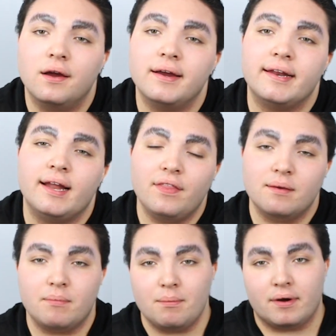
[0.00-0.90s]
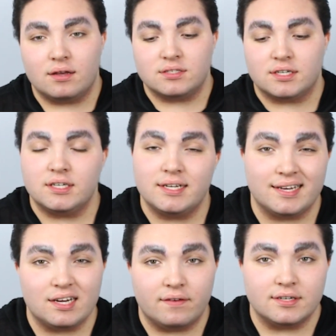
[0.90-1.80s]
All right, now that my brows are good
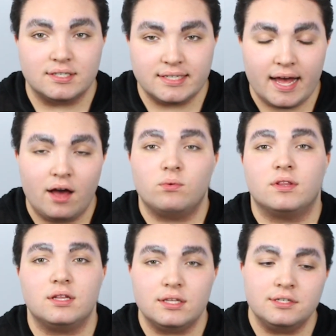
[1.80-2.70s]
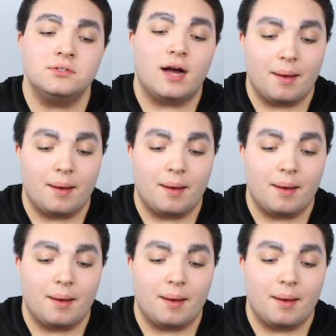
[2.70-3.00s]
and covered down with glue,